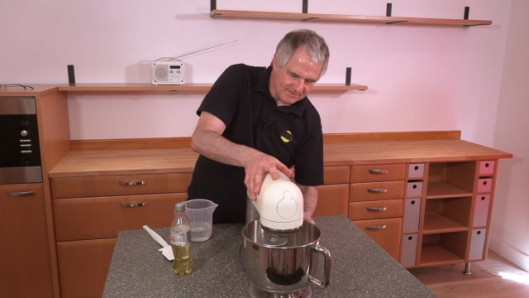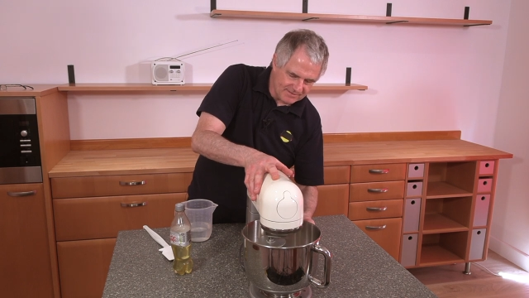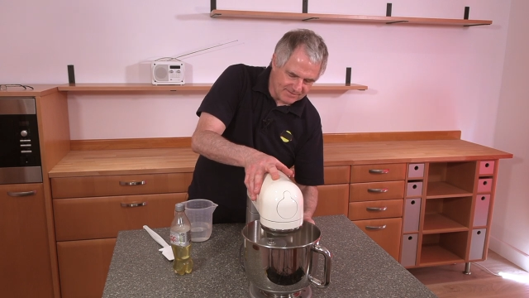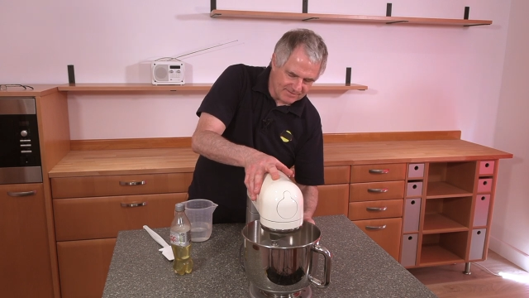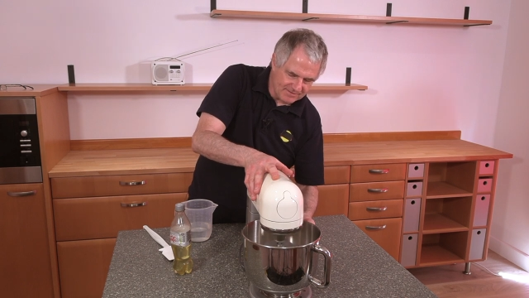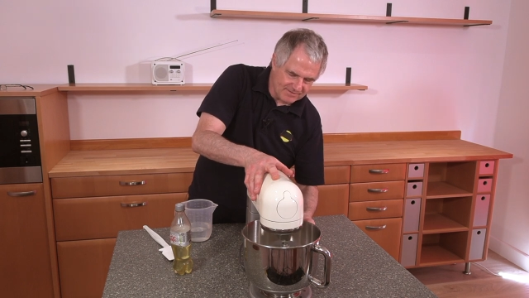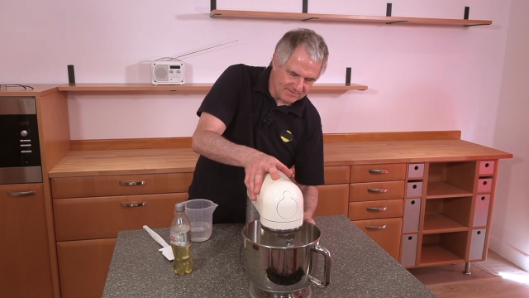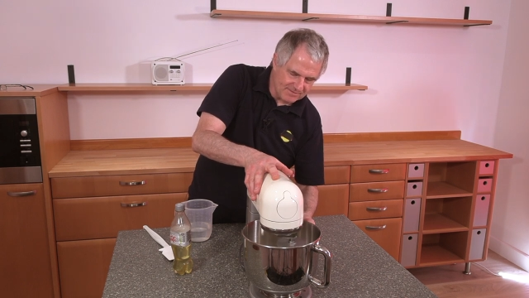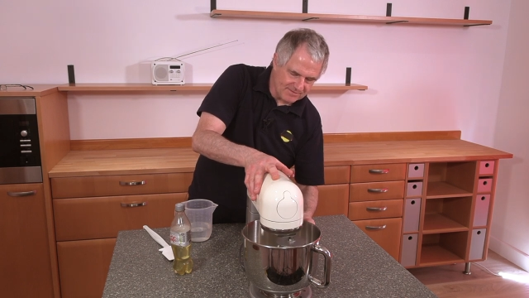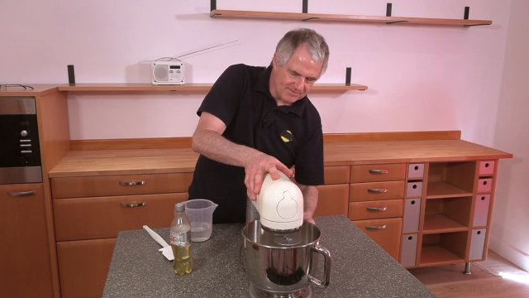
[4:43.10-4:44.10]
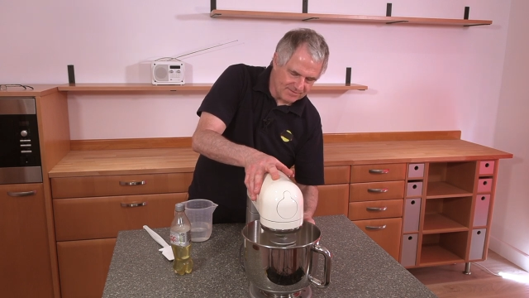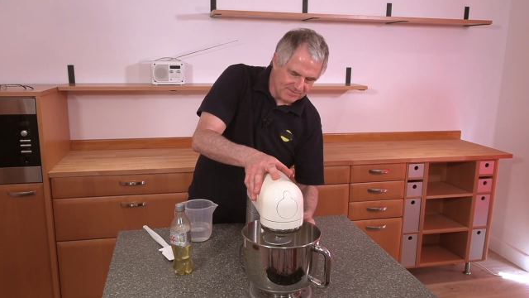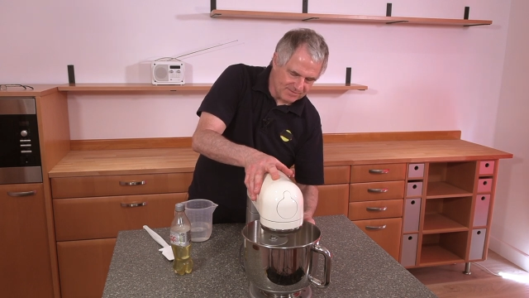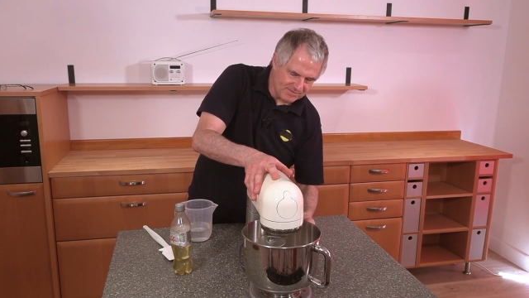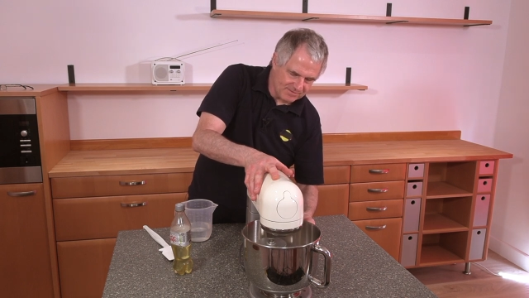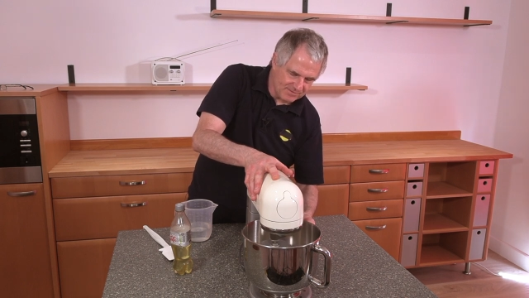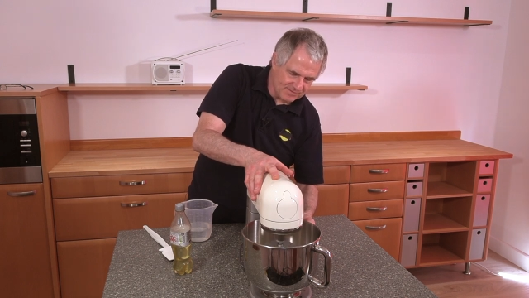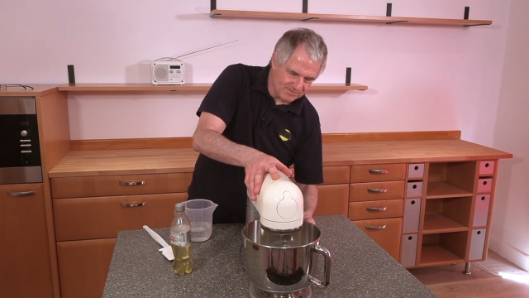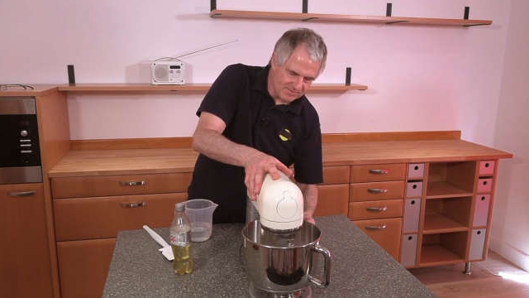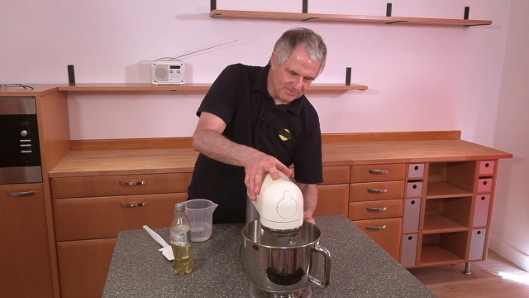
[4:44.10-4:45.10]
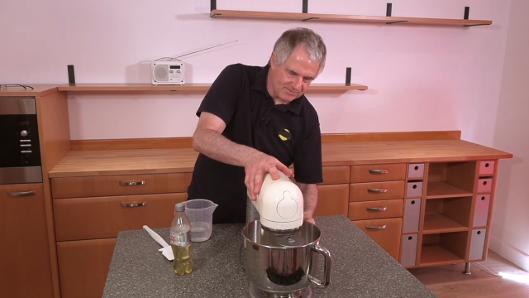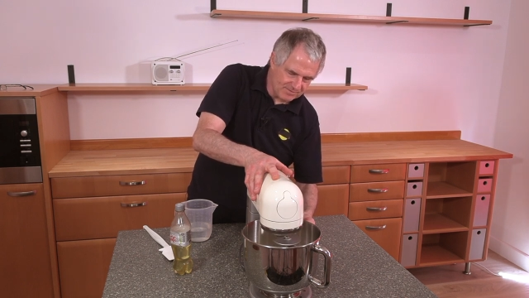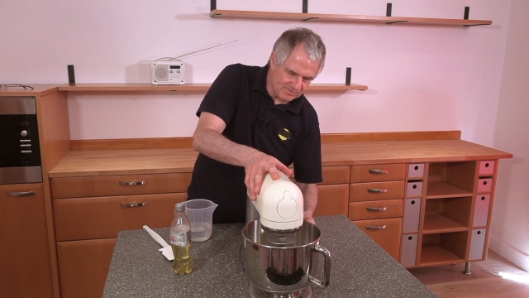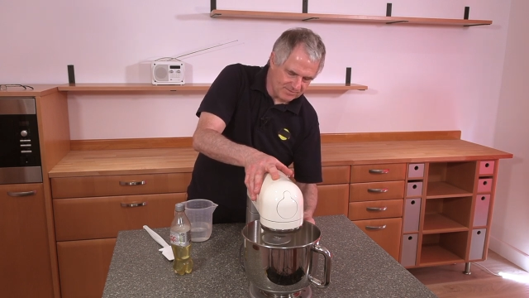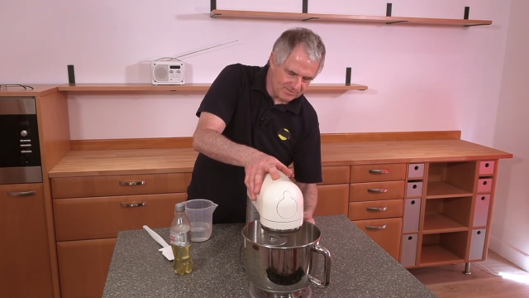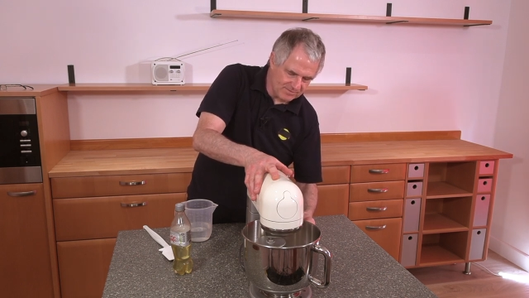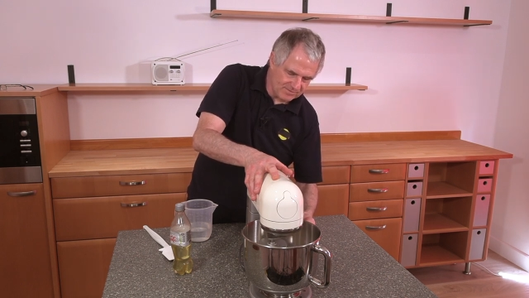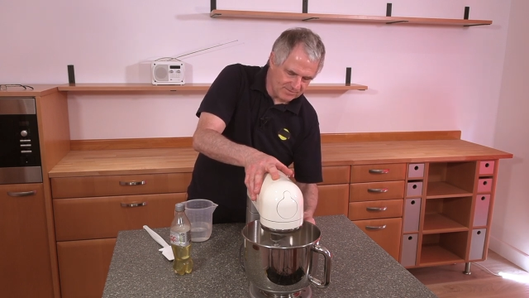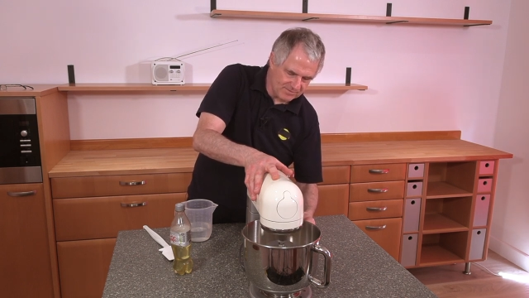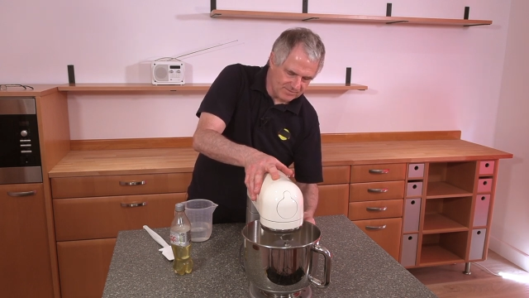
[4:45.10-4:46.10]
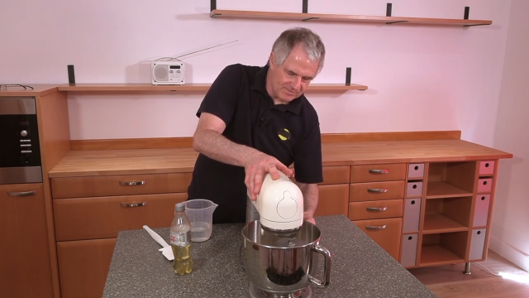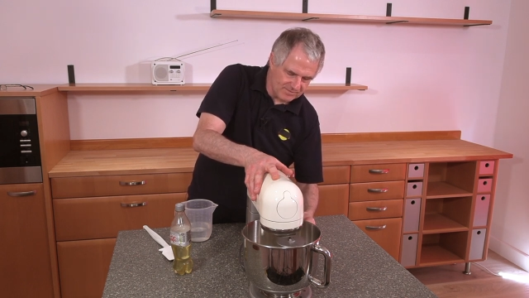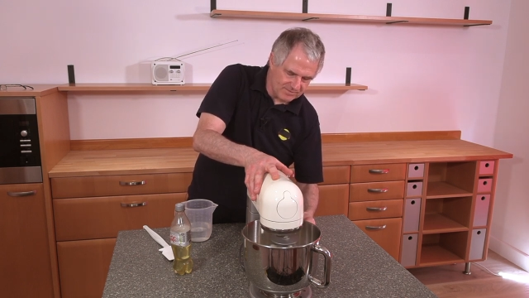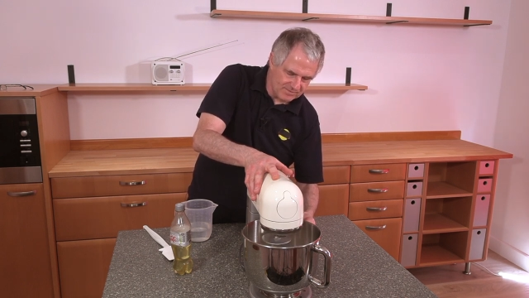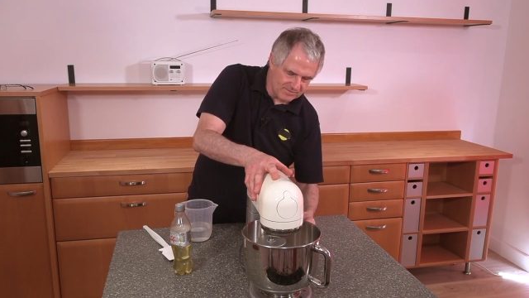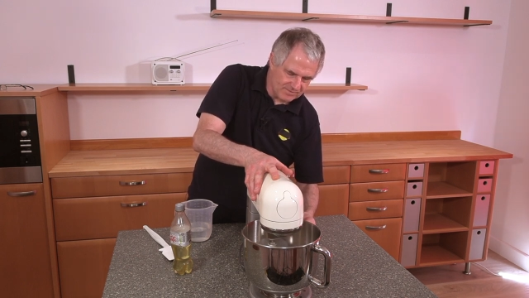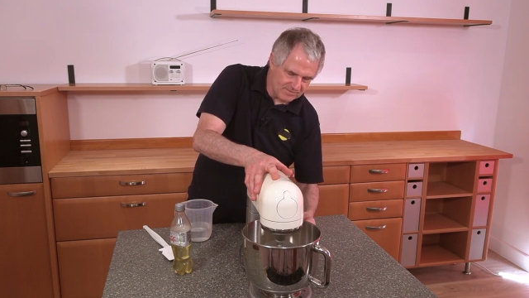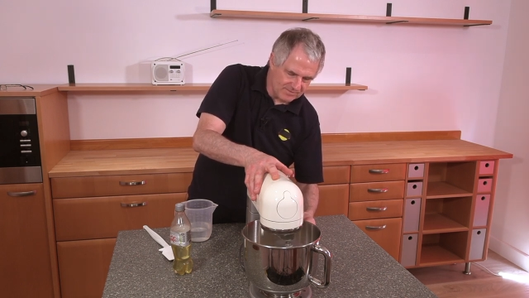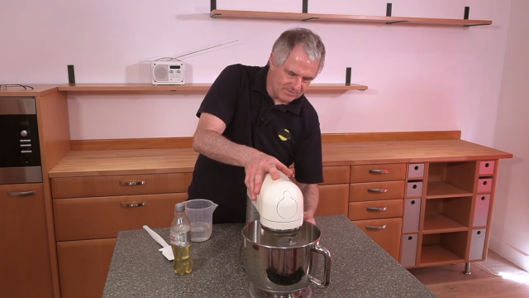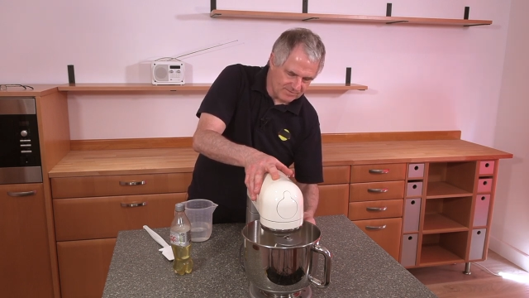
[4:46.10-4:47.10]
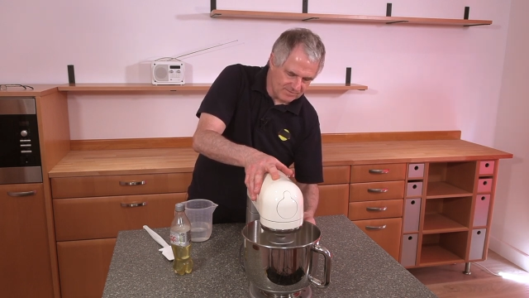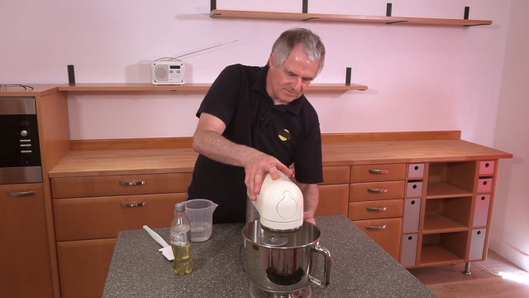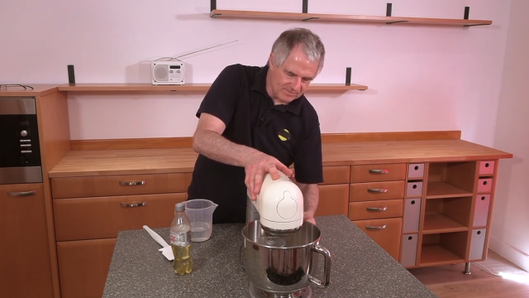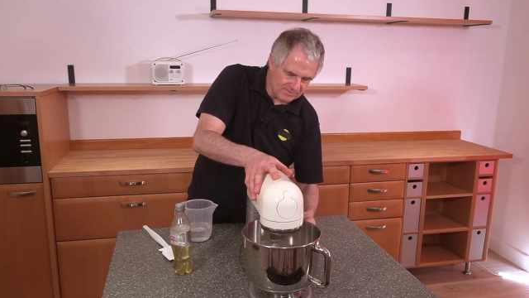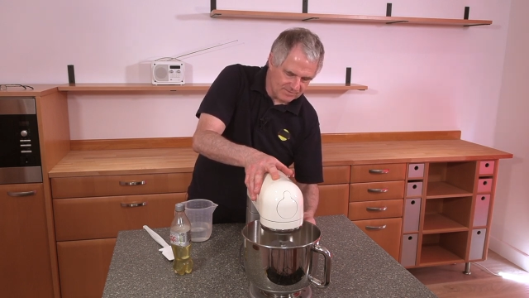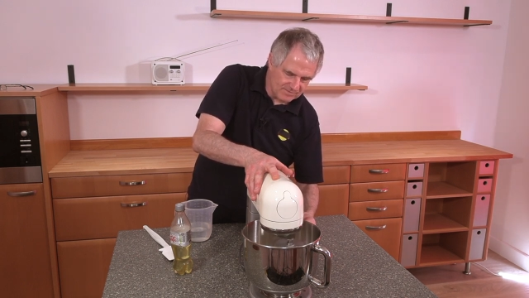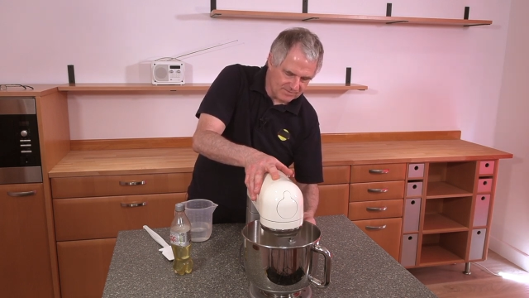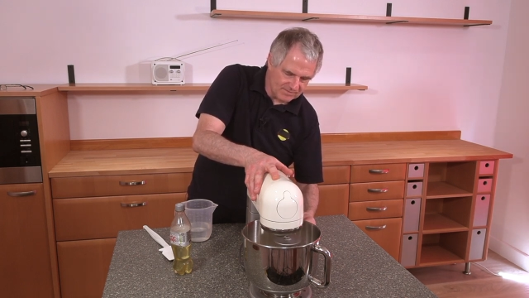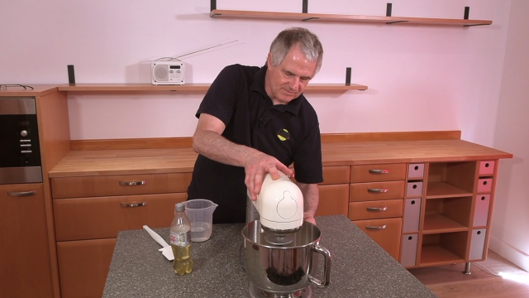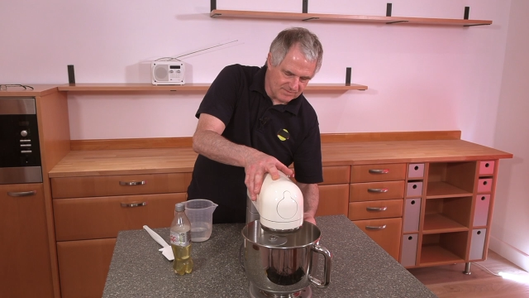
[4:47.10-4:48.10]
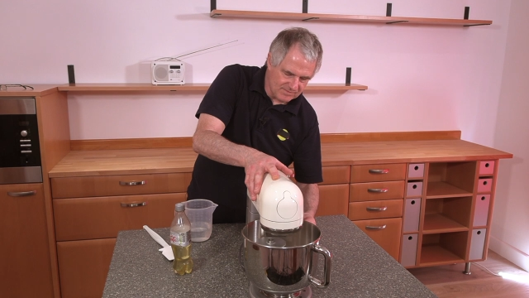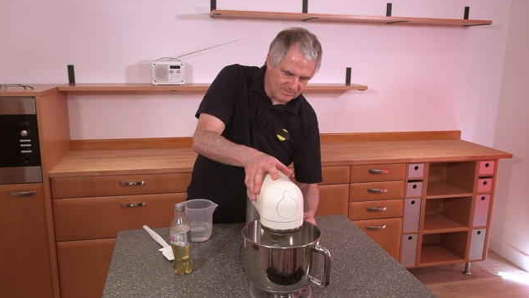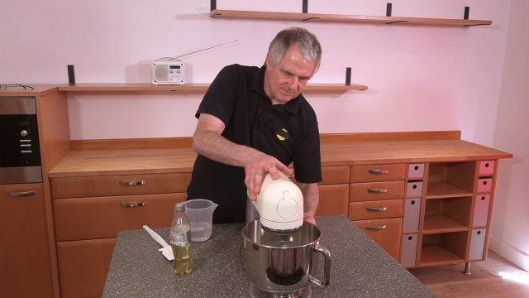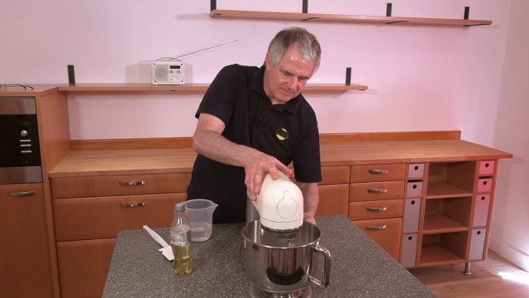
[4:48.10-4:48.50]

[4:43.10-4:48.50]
Nobody speaks.